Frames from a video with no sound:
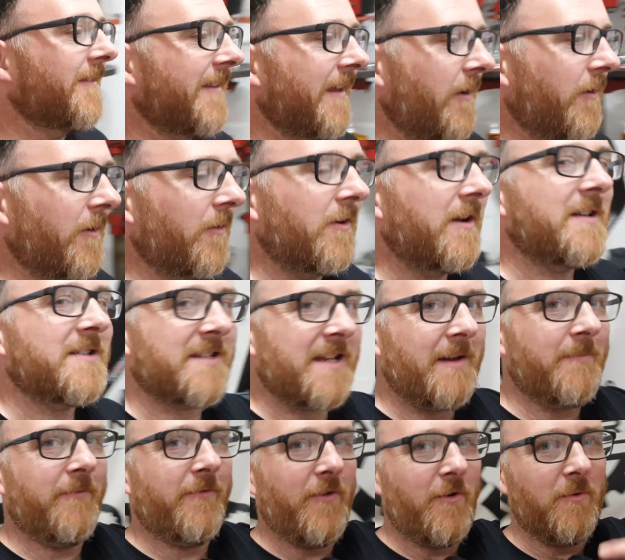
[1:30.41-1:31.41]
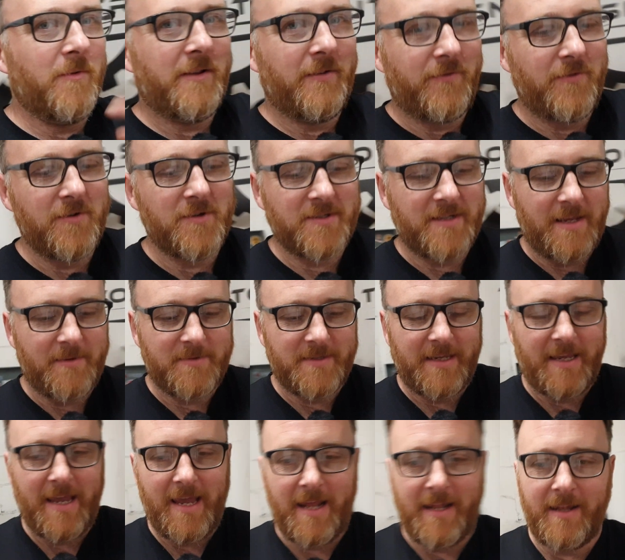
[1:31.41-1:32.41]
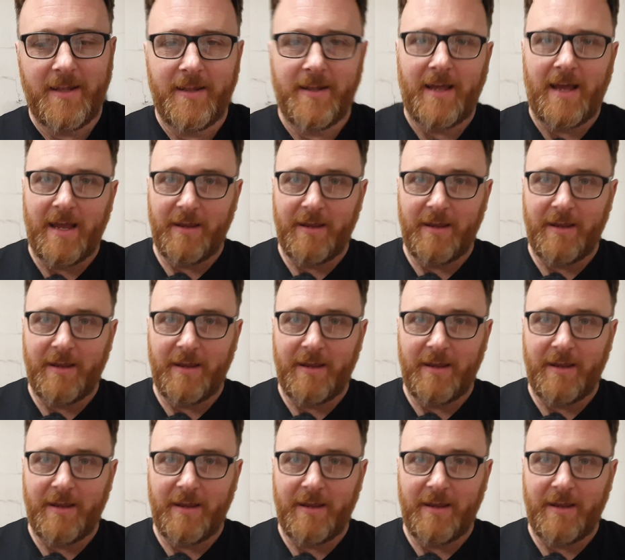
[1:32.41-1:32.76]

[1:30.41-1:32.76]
Now I'm going to skip forward a few steps again.